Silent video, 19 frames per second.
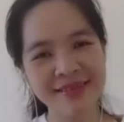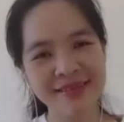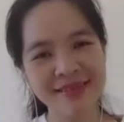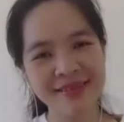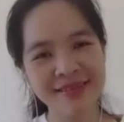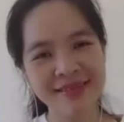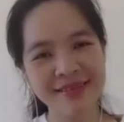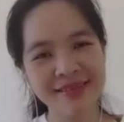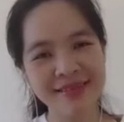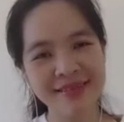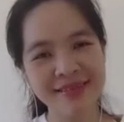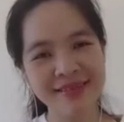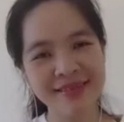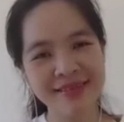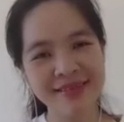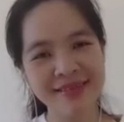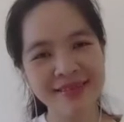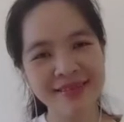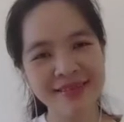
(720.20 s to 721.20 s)

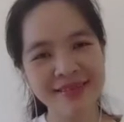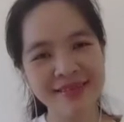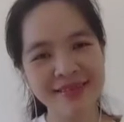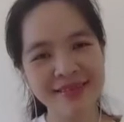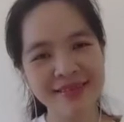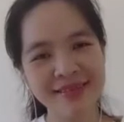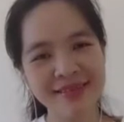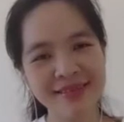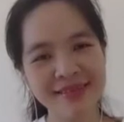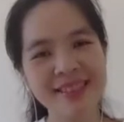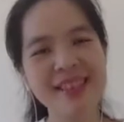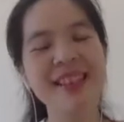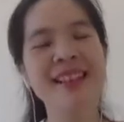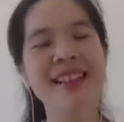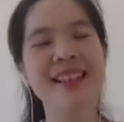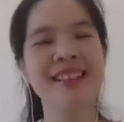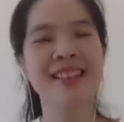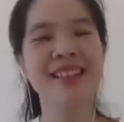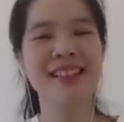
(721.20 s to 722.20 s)

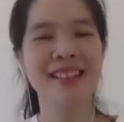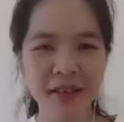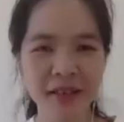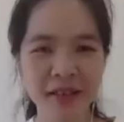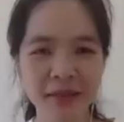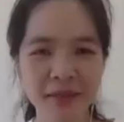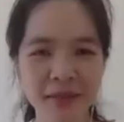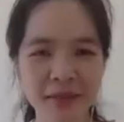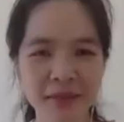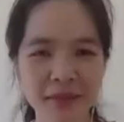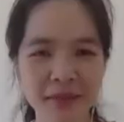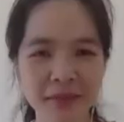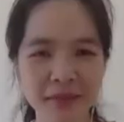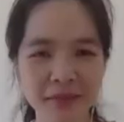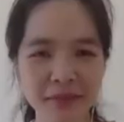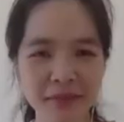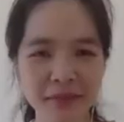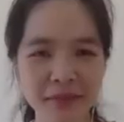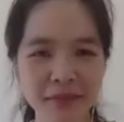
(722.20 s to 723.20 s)

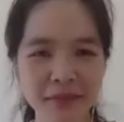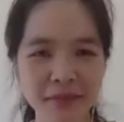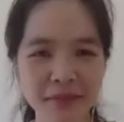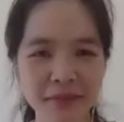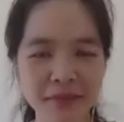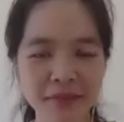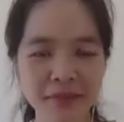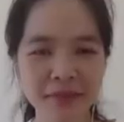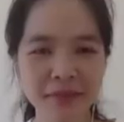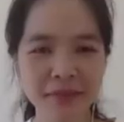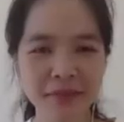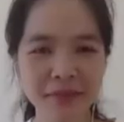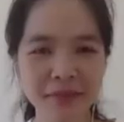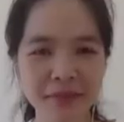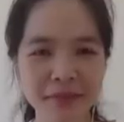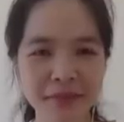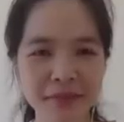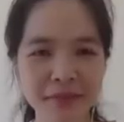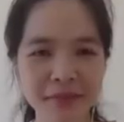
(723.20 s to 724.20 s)

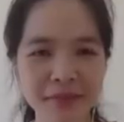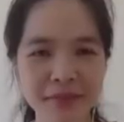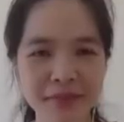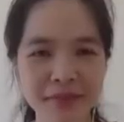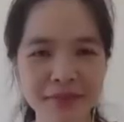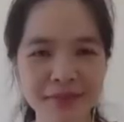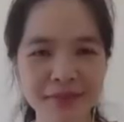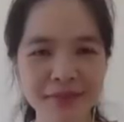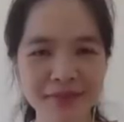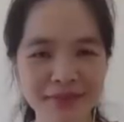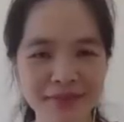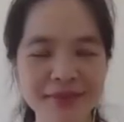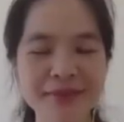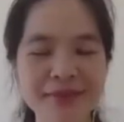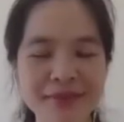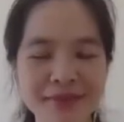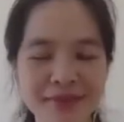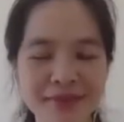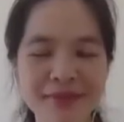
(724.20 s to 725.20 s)

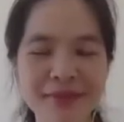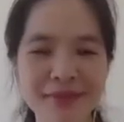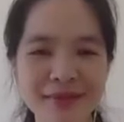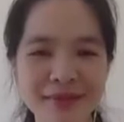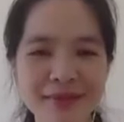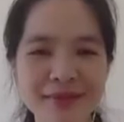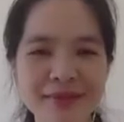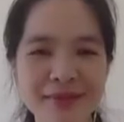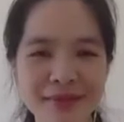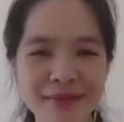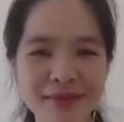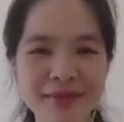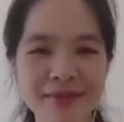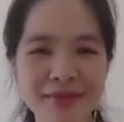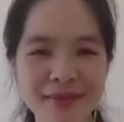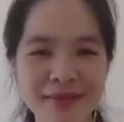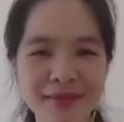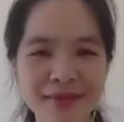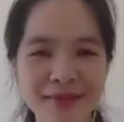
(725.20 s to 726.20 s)

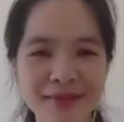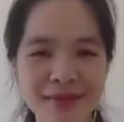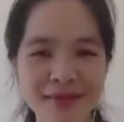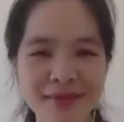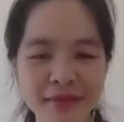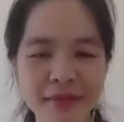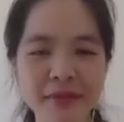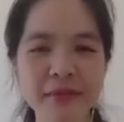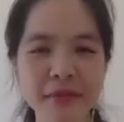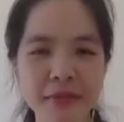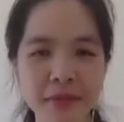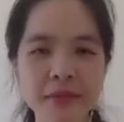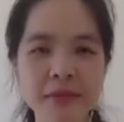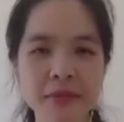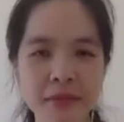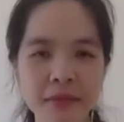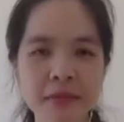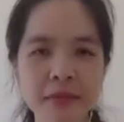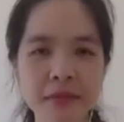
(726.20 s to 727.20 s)

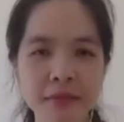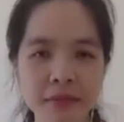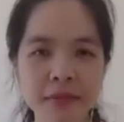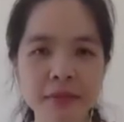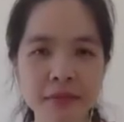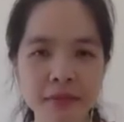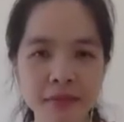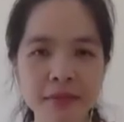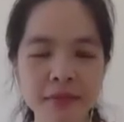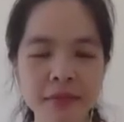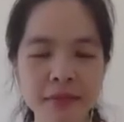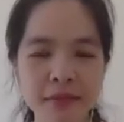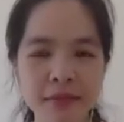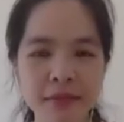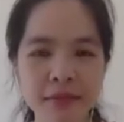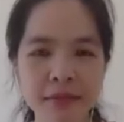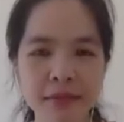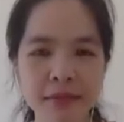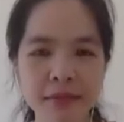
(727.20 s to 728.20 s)
[no speech]